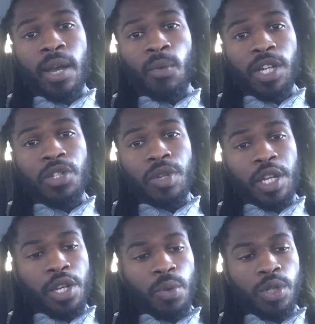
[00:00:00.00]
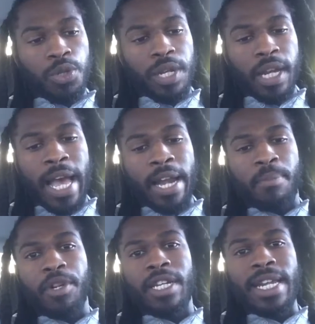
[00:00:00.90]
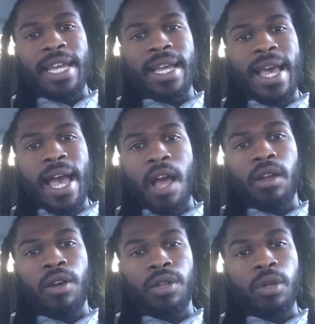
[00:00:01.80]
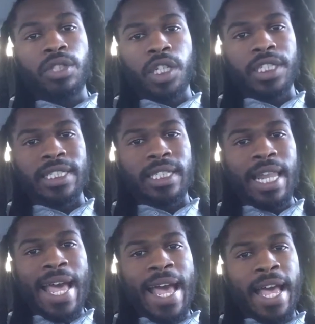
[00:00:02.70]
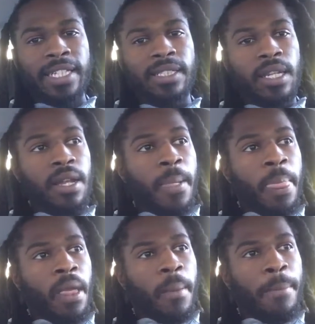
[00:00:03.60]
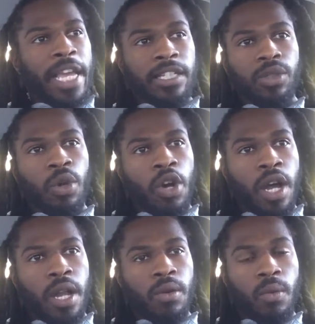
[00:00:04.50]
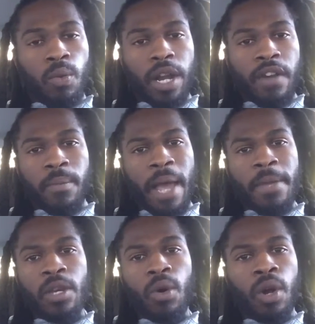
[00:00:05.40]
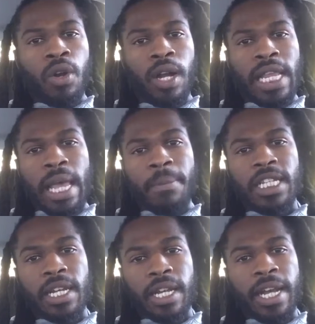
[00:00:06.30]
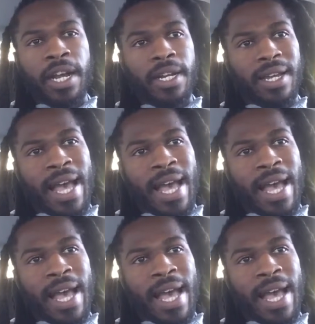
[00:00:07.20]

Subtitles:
And what you can do is you can kind of predict how long those surges last based on whatever might be going on in that particular area.